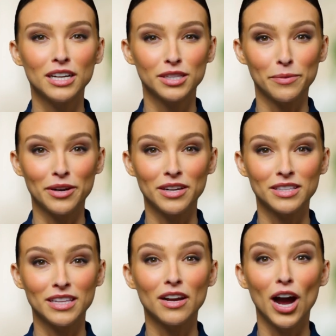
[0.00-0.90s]

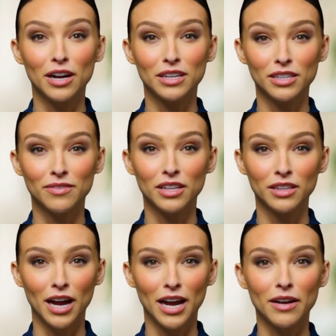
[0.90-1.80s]
experiencing cognitive
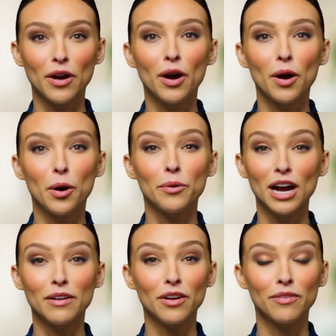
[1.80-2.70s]
decline or
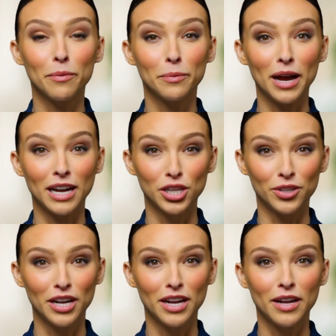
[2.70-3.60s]
recovering from brain
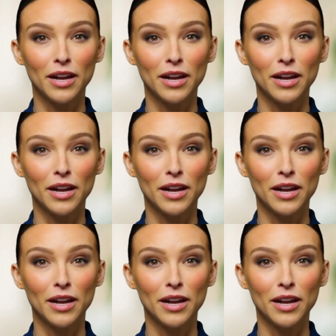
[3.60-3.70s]
injury,